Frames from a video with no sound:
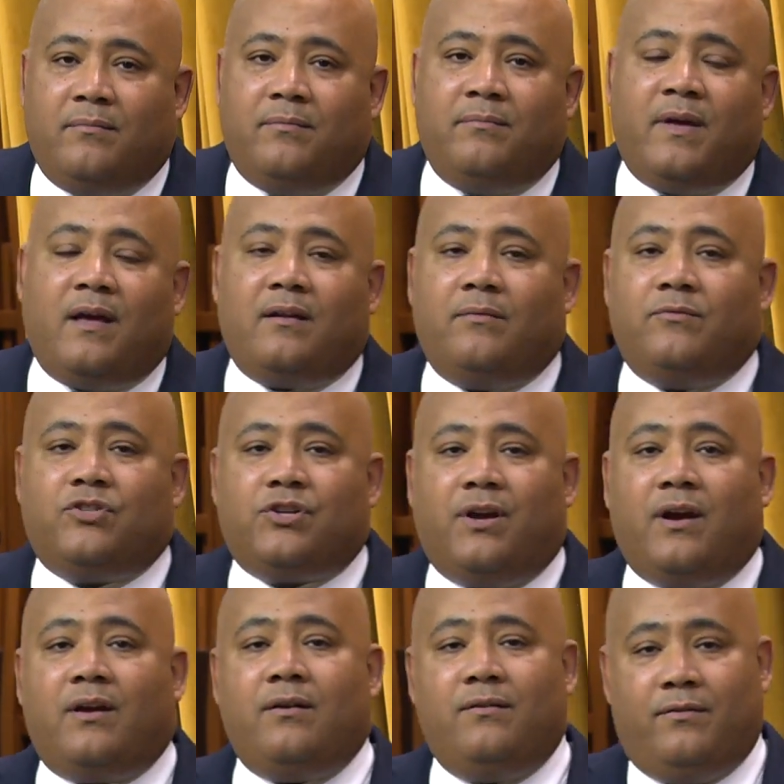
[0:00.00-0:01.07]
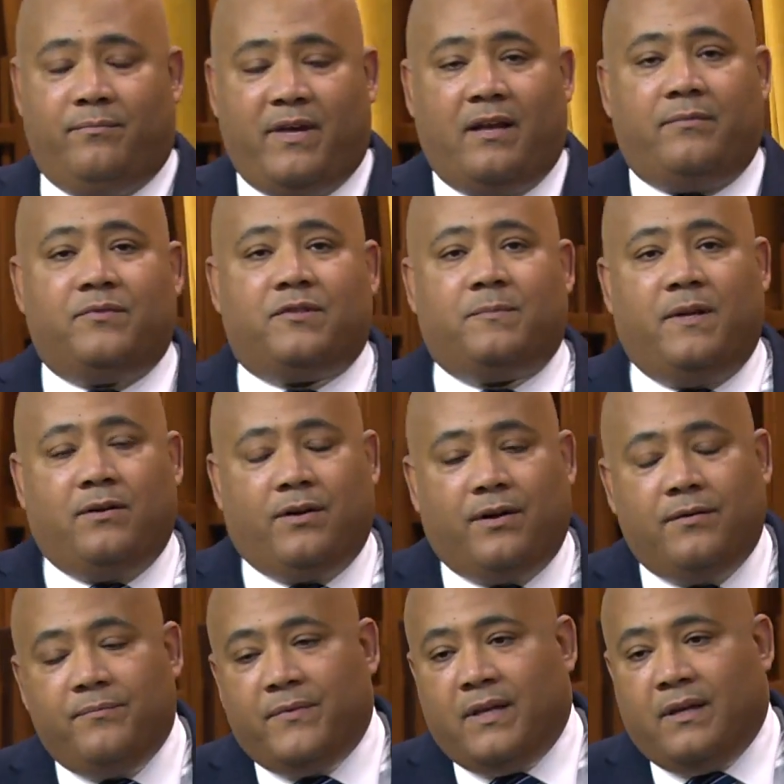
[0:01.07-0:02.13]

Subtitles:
Madam Chair, or Madam Speaker,